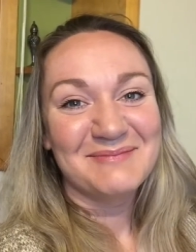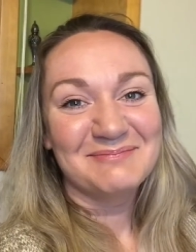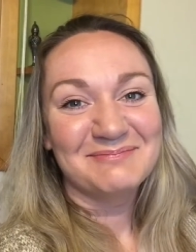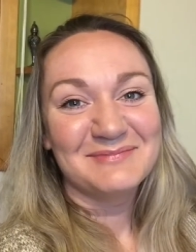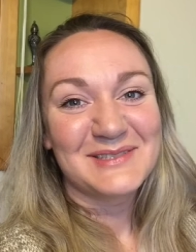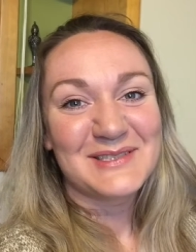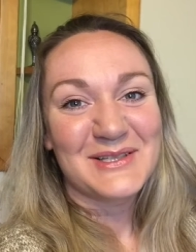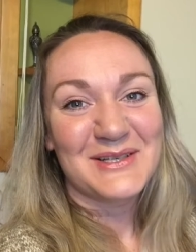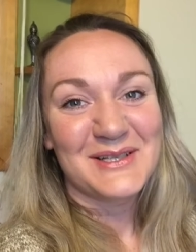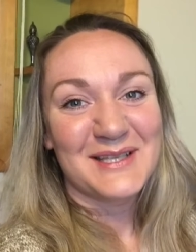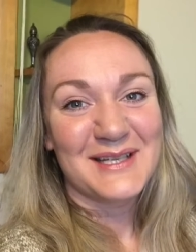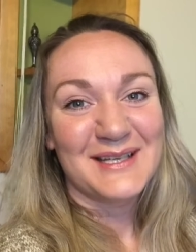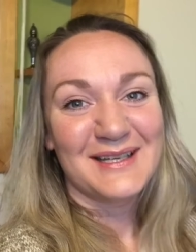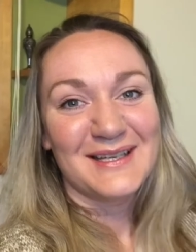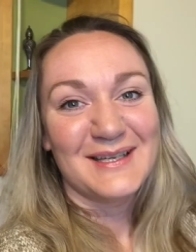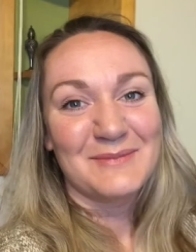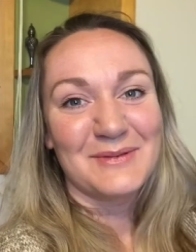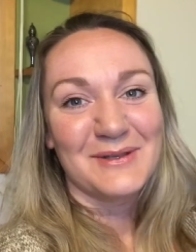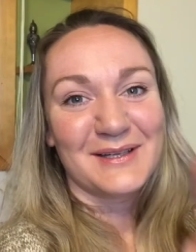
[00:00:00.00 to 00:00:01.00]
Sorry that I
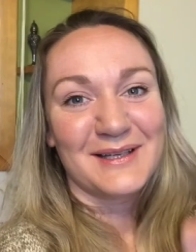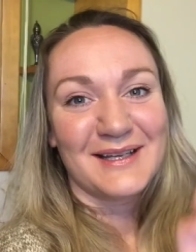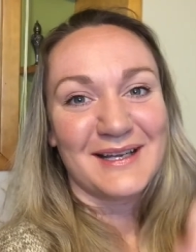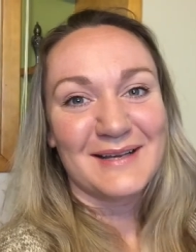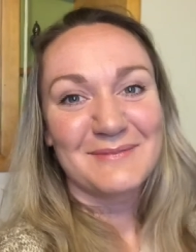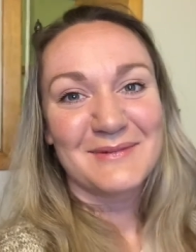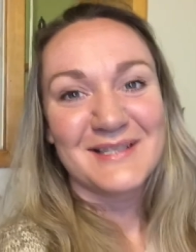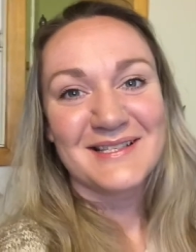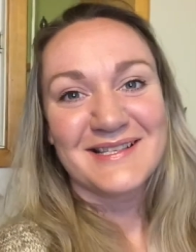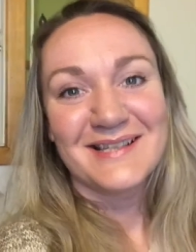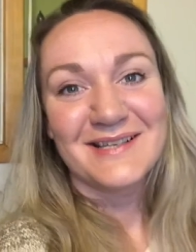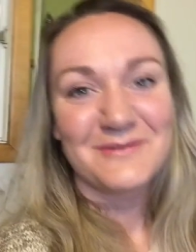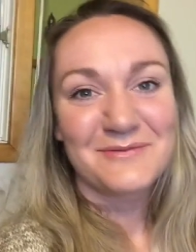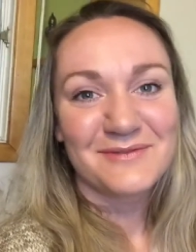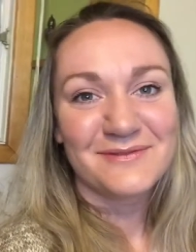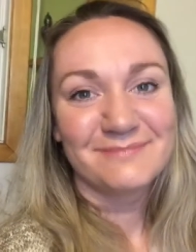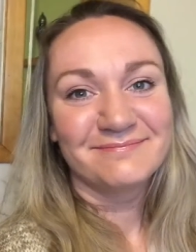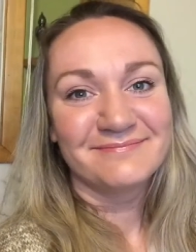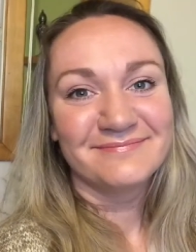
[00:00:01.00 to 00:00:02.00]
keep looking at
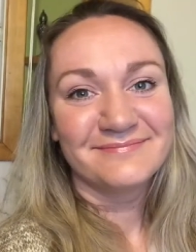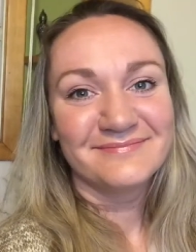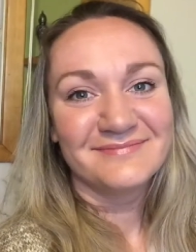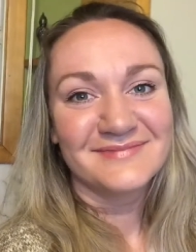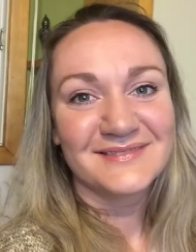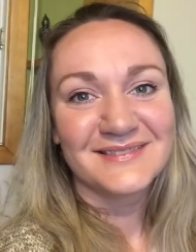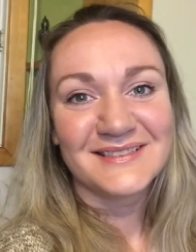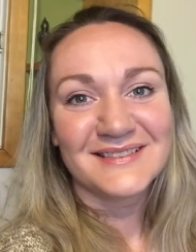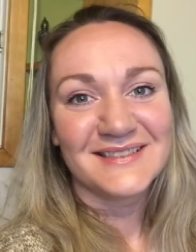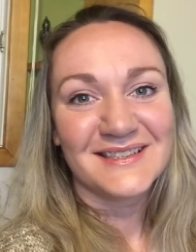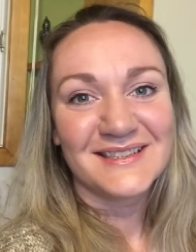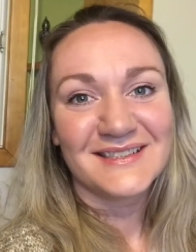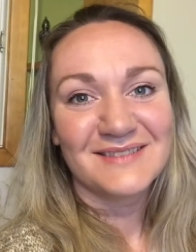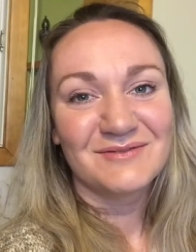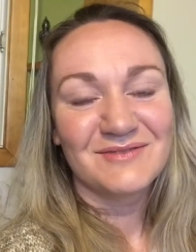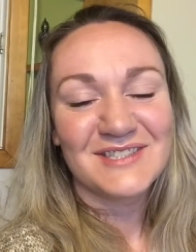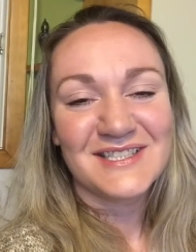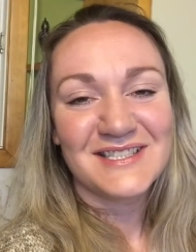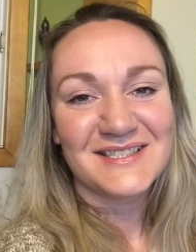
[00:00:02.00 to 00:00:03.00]
myself. I'm
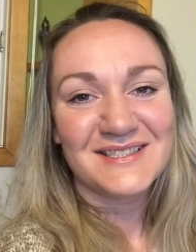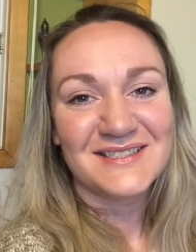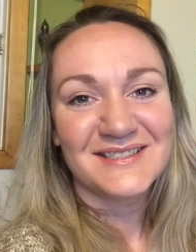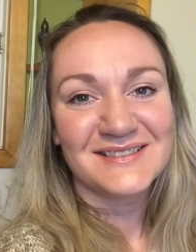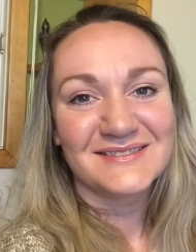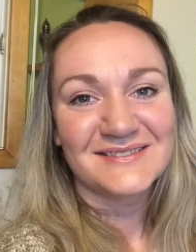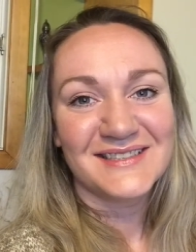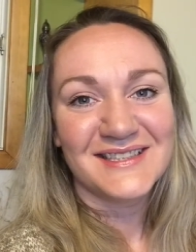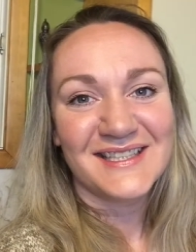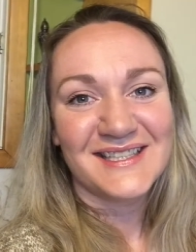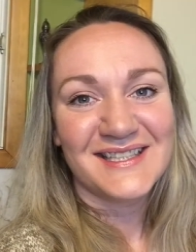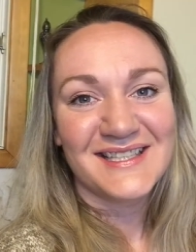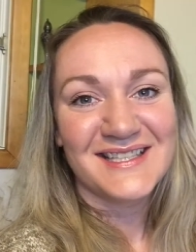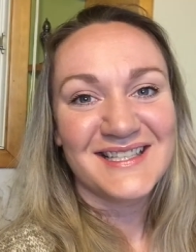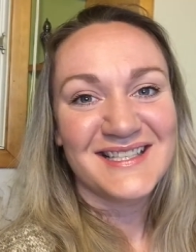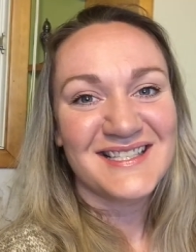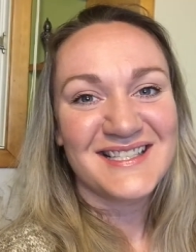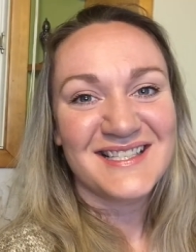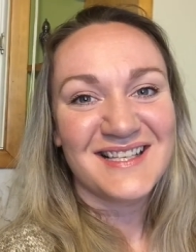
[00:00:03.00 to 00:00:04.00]
just
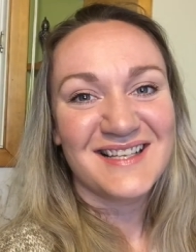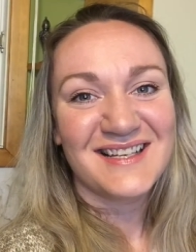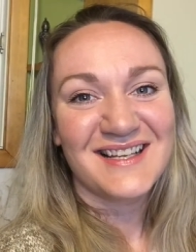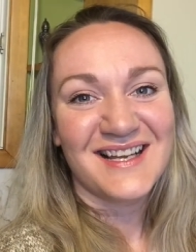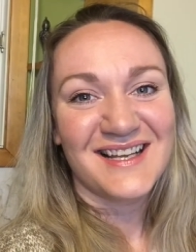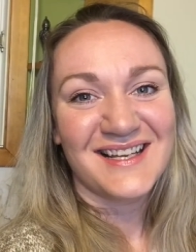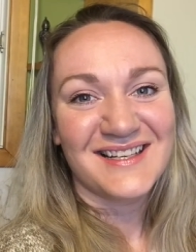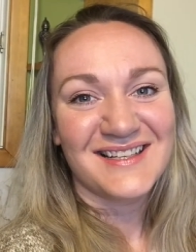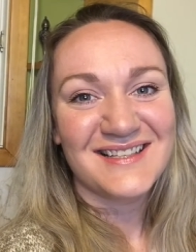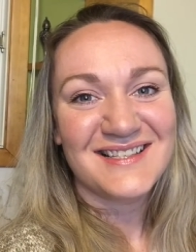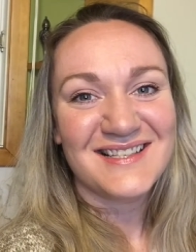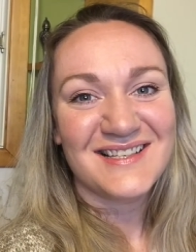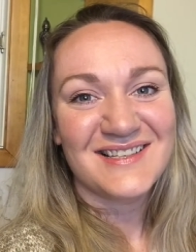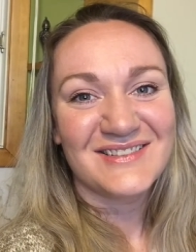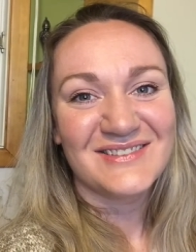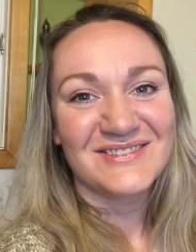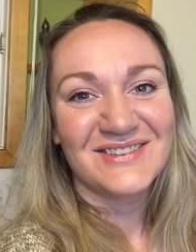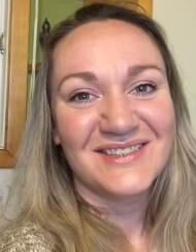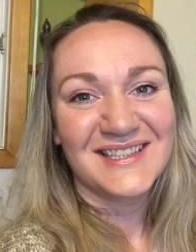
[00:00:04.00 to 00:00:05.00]
ridiculous looking,
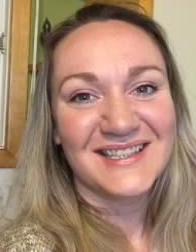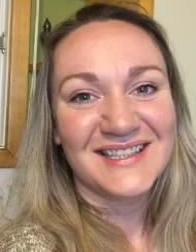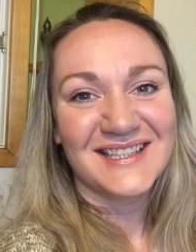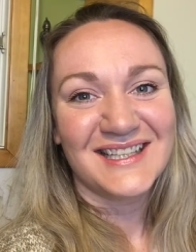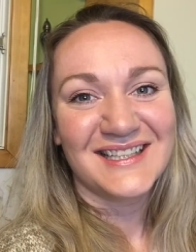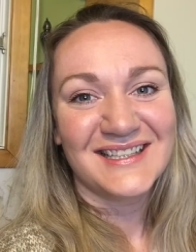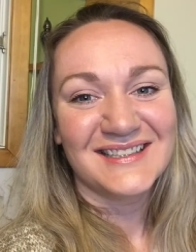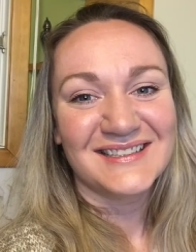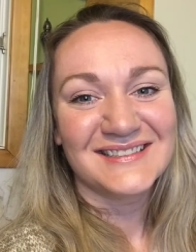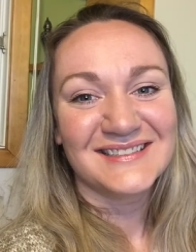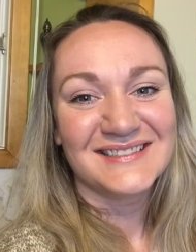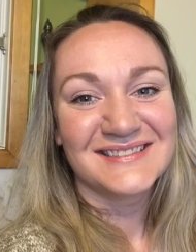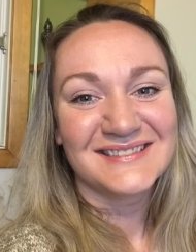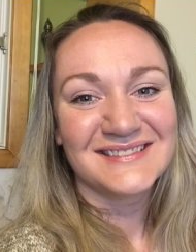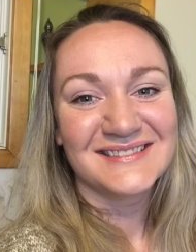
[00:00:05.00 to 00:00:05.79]
so why can't?